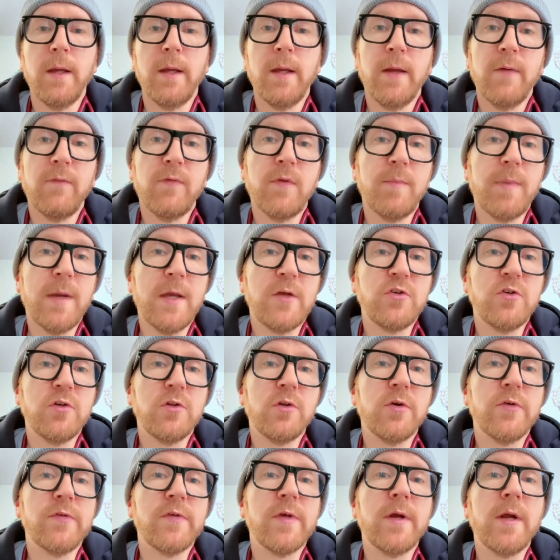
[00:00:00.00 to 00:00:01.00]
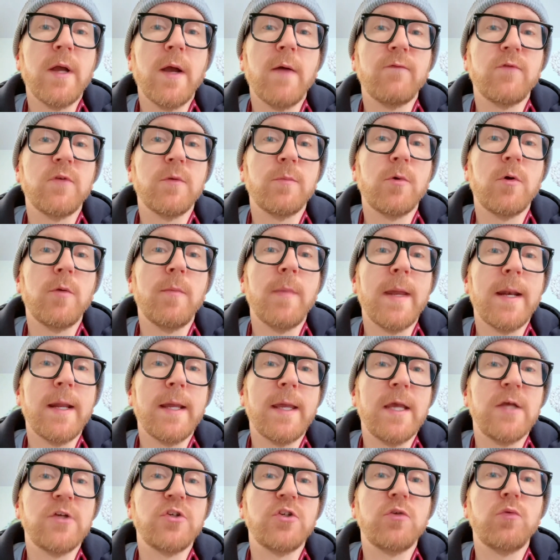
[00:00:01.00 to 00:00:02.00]
If the patient looks uncomfortable,
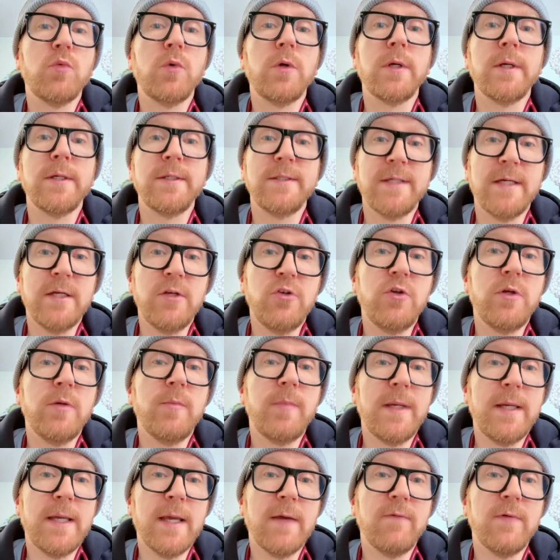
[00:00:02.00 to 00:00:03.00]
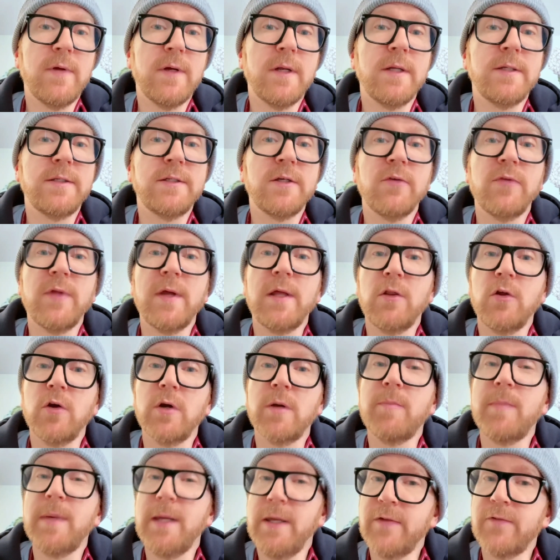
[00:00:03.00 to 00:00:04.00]
medication will continue to be given until they
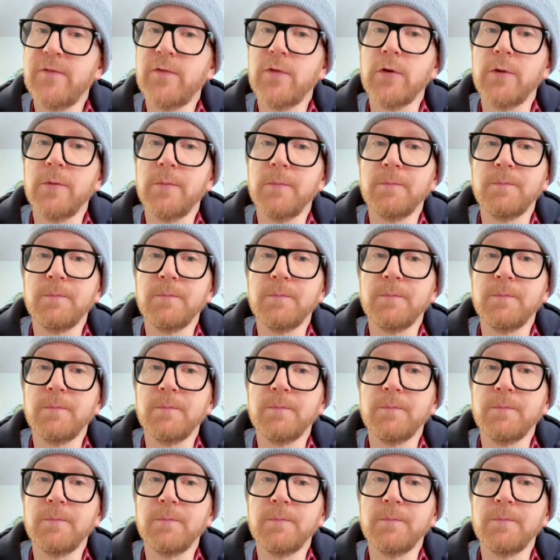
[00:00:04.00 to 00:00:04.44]
look peaceful.